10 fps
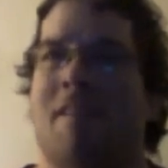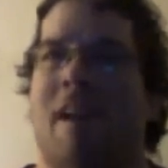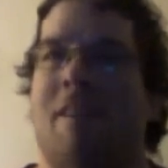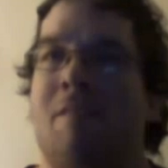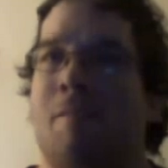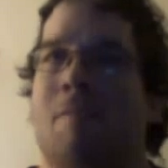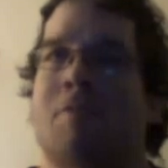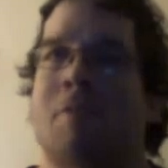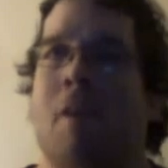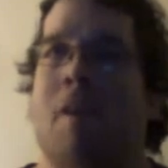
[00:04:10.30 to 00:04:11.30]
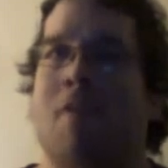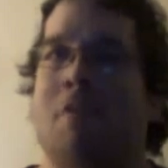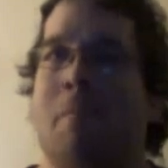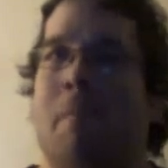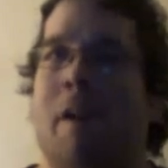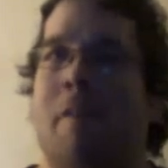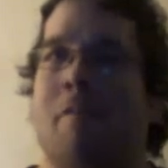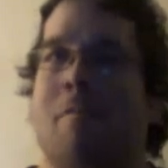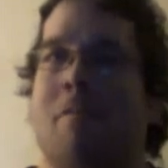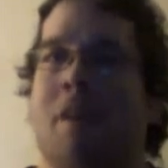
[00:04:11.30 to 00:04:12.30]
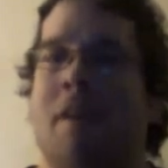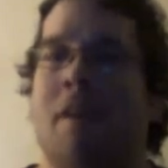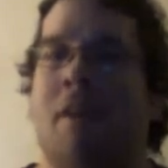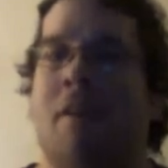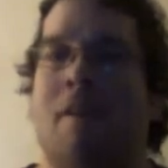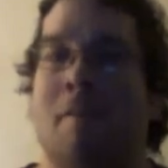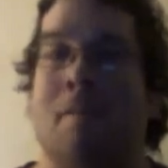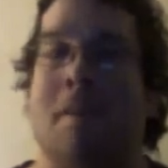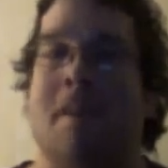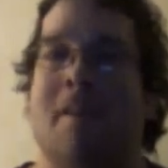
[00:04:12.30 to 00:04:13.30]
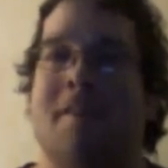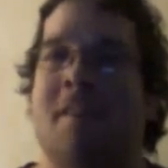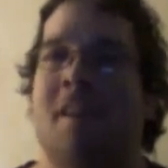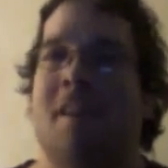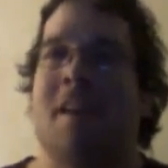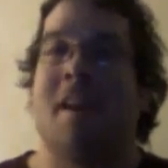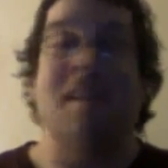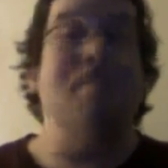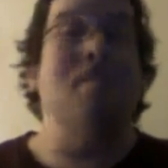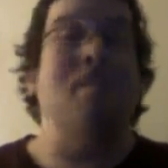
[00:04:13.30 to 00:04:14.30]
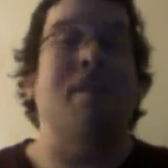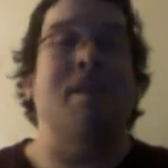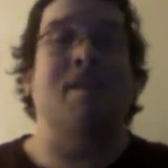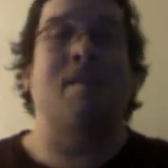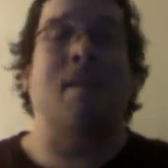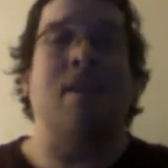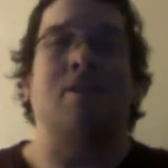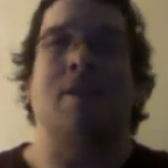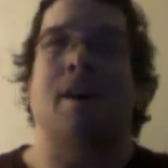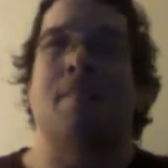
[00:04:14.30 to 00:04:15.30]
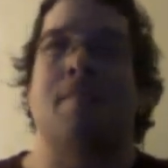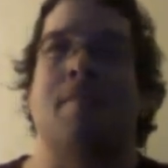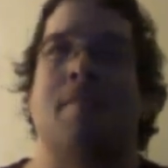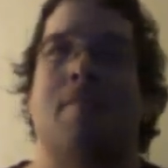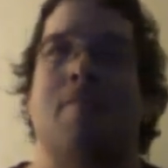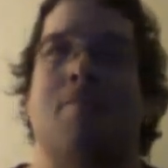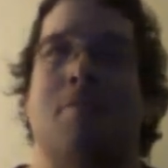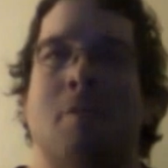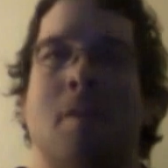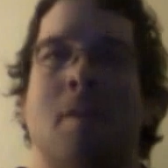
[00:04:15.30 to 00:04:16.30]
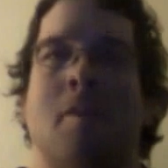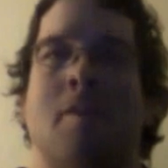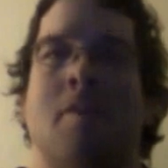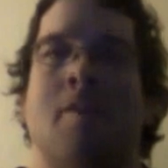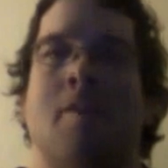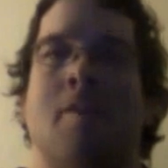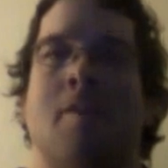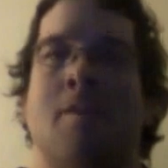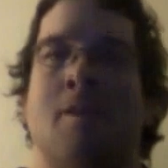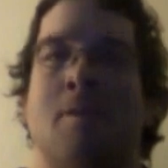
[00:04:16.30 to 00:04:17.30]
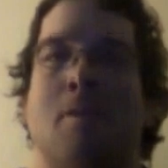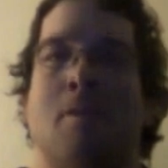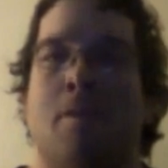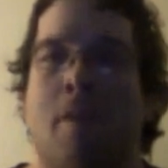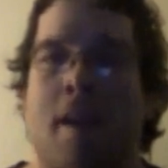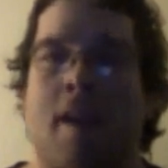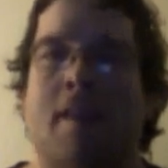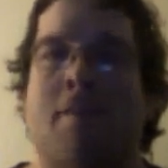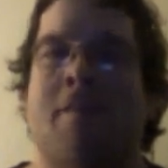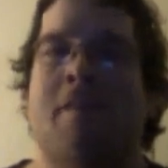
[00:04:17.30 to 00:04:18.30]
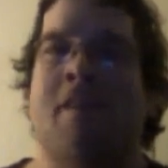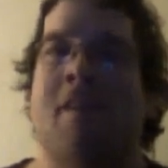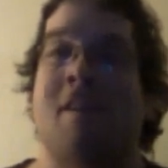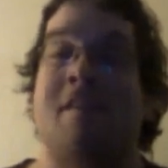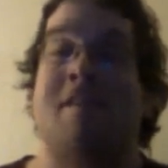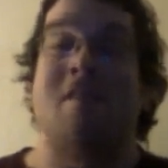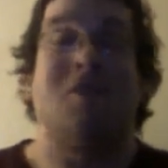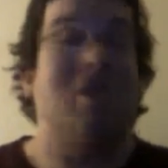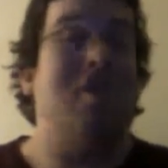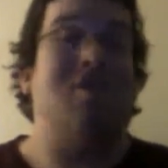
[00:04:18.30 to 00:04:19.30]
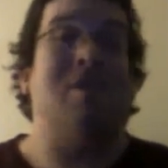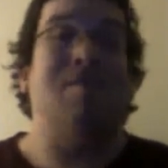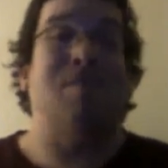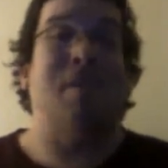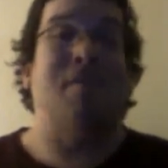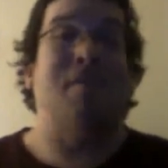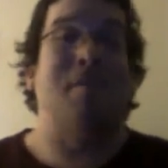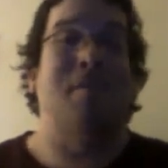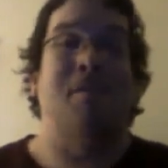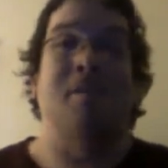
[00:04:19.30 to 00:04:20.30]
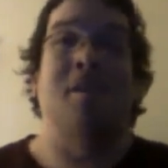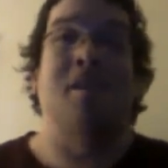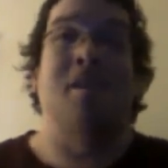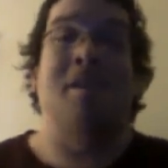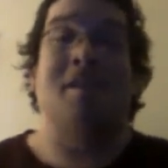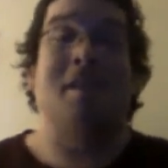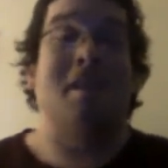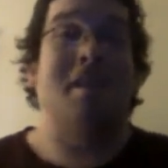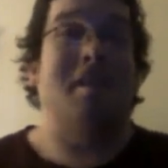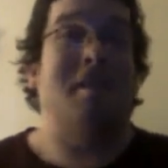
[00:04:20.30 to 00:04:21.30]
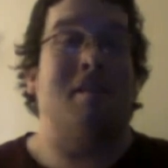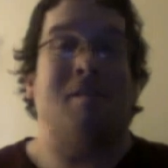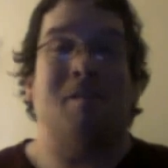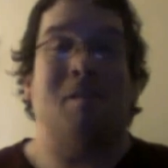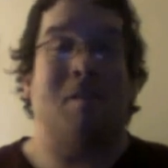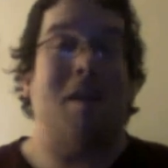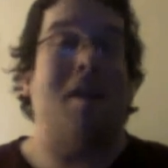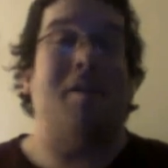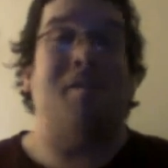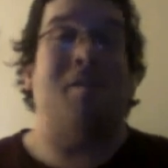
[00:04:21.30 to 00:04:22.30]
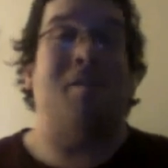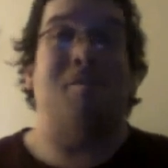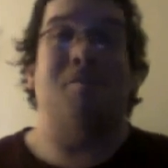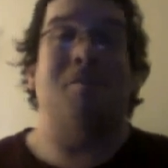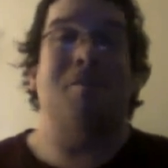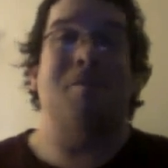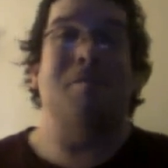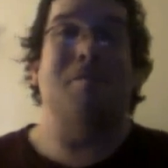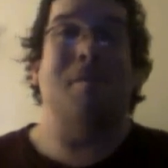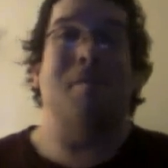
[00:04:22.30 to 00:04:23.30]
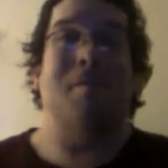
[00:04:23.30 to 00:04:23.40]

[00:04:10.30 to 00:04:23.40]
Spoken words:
Have the most knowledge about who Tonya Harding was, and this movie does a great job of showing her you her life, the shit she's been through, the whole lot of horrible shit she's been